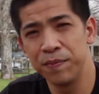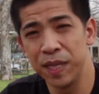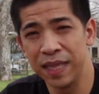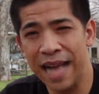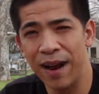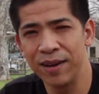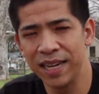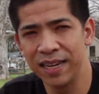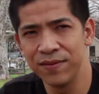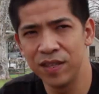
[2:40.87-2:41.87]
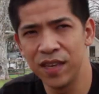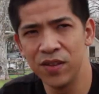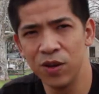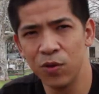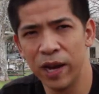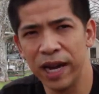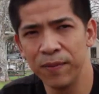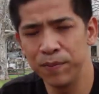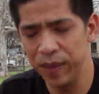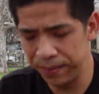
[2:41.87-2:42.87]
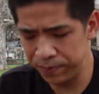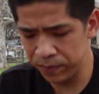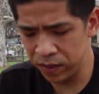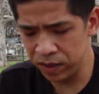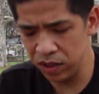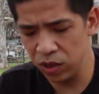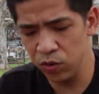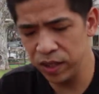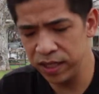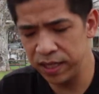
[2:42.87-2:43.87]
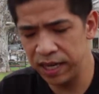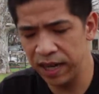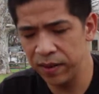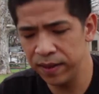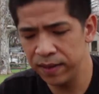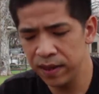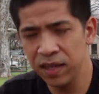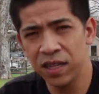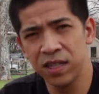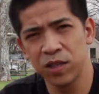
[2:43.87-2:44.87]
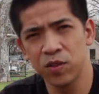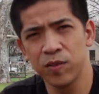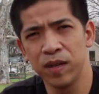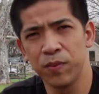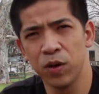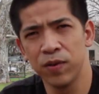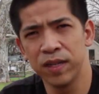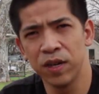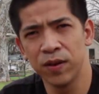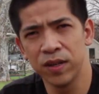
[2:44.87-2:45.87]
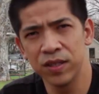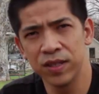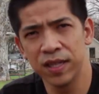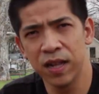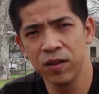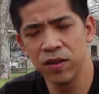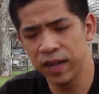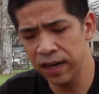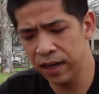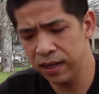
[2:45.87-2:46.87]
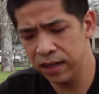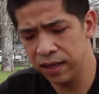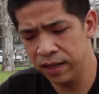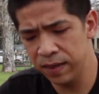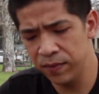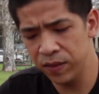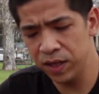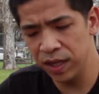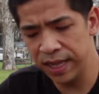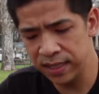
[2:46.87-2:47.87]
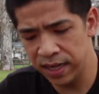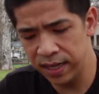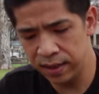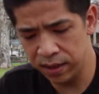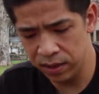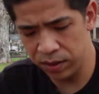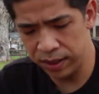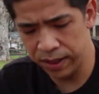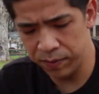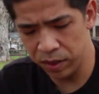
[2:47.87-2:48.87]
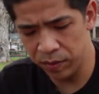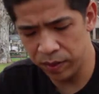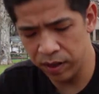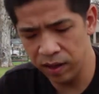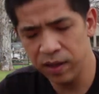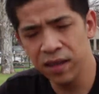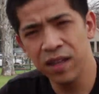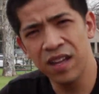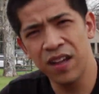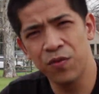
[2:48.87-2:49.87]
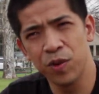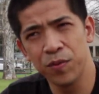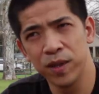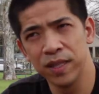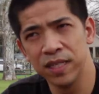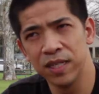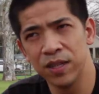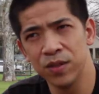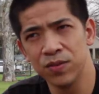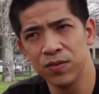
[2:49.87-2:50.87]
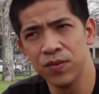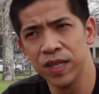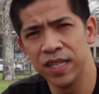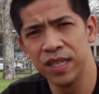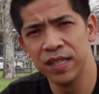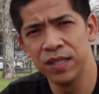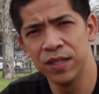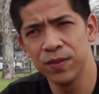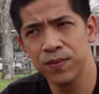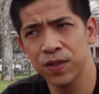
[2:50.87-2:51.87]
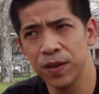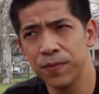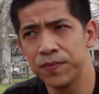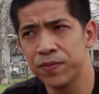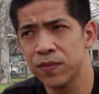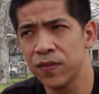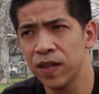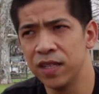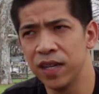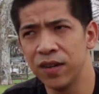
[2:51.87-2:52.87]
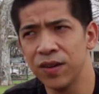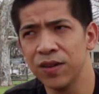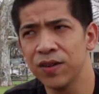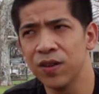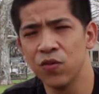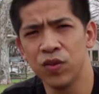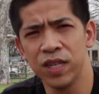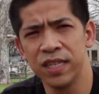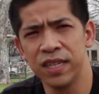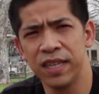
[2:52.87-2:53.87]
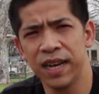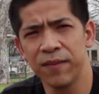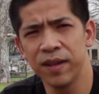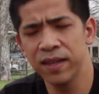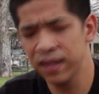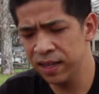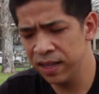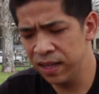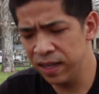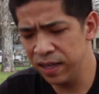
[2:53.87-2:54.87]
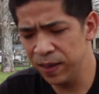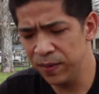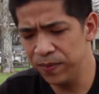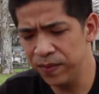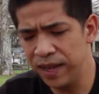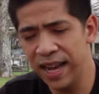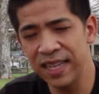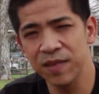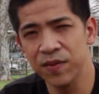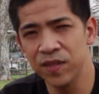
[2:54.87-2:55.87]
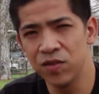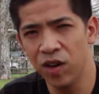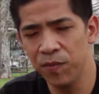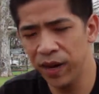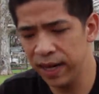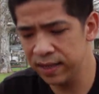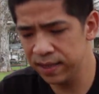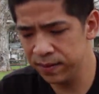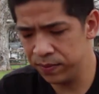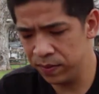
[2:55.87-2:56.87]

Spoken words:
be loud and kind of give you away. But still a really good camera. Took this with me to Puerto Rico and I was shooting color there. The lens on it, the 38mm f1.8 Zico, is really good too. So in general, a really good camera. Has some of its drawbacks.